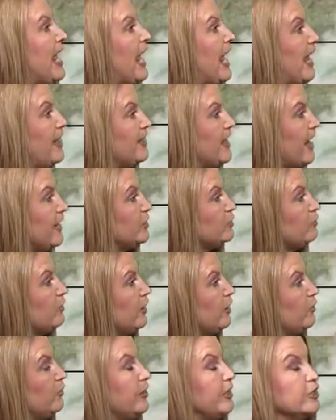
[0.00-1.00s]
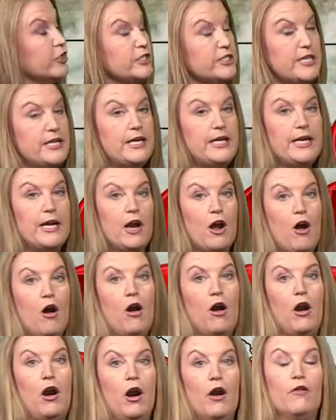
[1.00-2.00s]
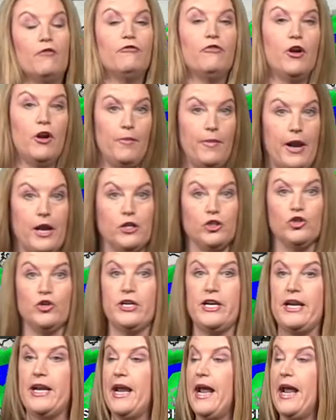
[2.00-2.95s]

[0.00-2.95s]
and that is where we are seeing our frontal boundary